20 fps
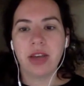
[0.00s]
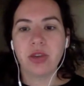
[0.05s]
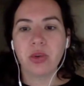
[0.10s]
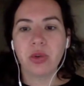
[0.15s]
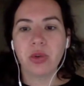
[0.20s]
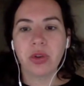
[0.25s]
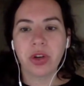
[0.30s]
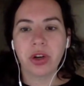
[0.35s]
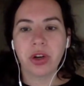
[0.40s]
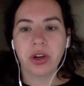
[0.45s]
a
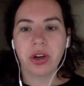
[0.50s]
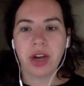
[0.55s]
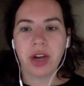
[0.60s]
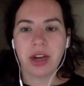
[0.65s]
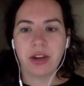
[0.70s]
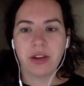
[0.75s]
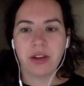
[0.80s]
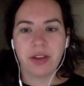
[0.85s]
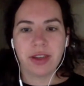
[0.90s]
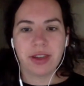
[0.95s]
tool or
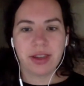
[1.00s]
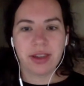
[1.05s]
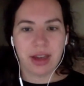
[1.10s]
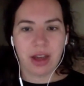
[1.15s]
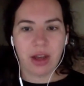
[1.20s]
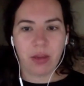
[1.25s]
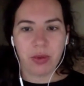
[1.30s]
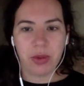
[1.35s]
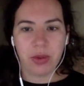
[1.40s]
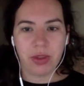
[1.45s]
interface
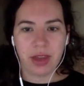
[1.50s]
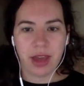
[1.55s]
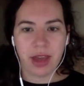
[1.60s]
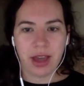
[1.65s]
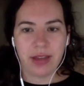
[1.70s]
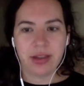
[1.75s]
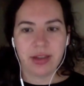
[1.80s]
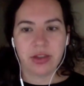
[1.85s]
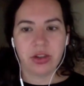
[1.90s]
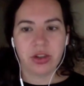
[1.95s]
can help with
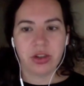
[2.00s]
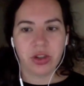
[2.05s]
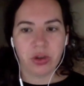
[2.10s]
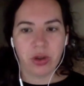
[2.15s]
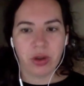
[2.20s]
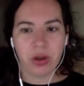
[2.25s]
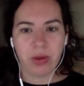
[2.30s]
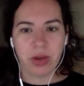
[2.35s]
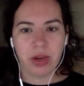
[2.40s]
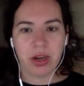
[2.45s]
that, such as
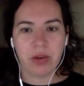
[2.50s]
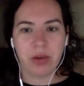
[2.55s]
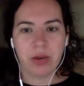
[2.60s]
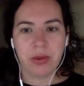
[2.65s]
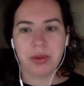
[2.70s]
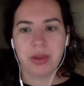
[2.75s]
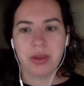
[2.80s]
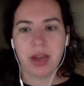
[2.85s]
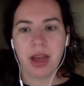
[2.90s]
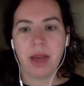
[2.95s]
showing breakout
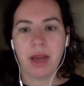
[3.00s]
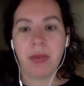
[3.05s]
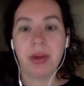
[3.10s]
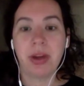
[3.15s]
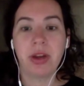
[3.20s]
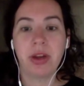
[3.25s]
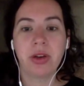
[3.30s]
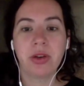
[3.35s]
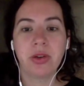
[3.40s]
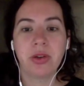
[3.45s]
rooms time,
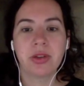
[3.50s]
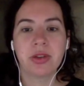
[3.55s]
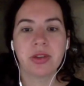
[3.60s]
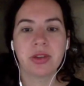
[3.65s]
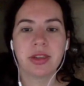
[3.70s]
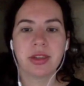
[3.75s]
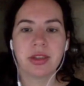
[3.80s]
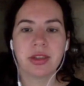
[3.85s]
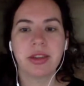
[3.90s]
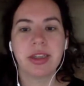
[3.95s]
but a
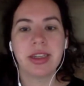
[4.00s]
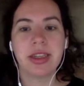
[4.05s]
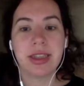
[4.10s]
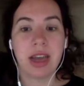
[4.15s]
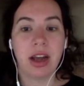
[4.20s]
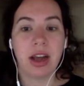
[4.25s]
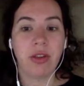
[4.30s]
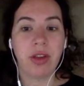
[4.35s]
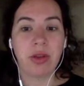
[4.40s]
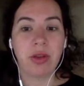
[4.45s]
host still
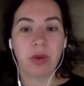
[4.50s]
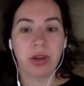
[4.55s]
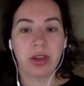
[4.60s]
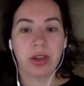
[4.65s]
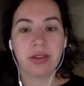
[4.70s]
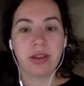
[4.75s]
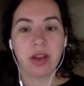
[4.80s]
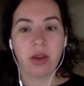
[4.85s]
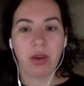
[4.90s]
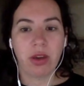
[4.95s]
needs to outline
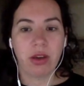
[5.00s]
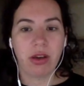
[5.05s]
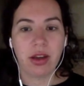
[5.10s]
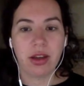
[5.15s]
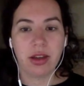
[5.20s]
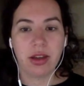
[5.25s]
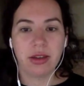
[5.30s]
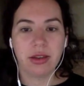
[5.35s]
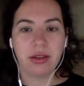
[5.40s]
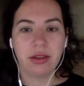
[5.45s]
what is going
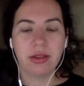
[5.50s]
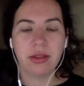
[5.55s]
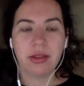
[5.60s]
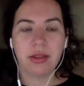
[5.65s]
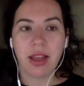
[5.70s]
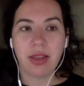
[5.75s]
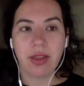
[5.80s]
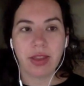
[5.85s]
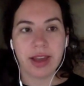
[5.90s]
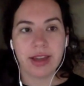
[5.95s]
on.
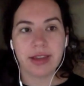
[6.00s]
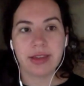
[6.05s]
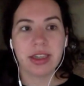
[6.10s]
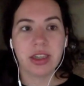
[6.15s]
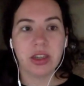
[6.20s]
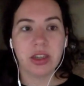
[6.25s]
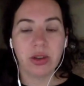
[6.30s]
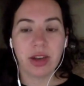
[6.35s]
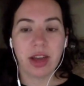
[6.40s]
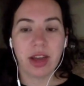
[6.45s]
And
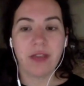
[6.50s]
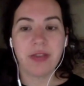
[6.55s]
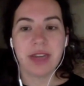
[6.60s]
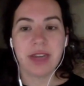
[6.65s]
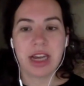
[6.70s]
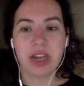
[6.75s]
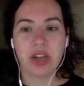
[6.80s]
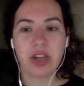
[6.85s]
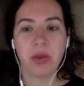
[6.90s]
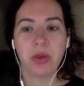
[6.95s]
lastly, you can have
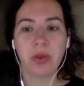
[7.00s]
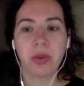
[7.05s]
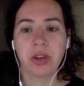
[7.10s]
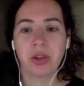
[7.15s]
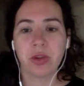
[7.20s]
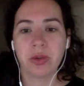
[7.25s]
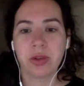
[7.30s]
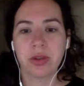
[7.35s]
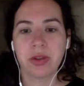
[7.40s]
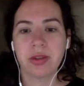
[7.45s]
tangible
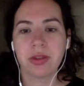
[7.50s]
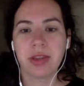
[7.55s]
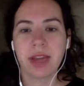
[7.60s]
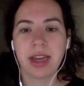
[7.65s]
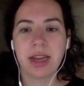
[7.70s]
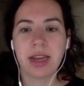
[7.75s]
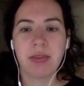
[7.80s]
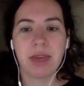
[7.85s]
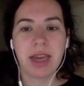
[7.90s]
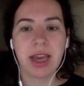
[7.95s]
rituals.
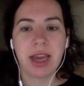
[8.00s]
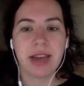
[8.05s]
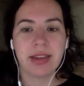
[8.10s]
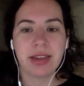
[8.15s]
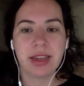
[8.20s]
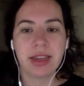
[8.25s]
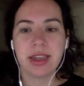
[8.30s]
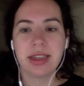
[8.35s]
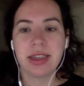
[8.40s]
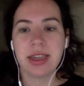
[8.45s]
That can be
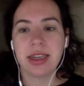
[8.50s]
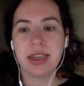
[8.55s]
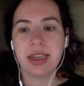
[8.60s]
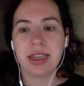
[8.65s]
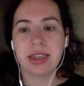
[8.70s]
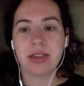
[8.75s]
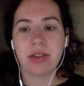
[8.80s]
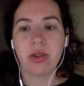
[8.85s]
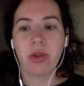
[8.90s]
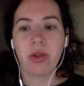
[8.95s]
asking
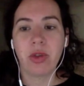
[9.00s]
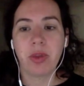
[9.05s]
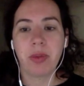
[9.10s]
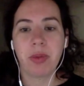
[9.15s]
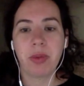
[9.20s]
attendees to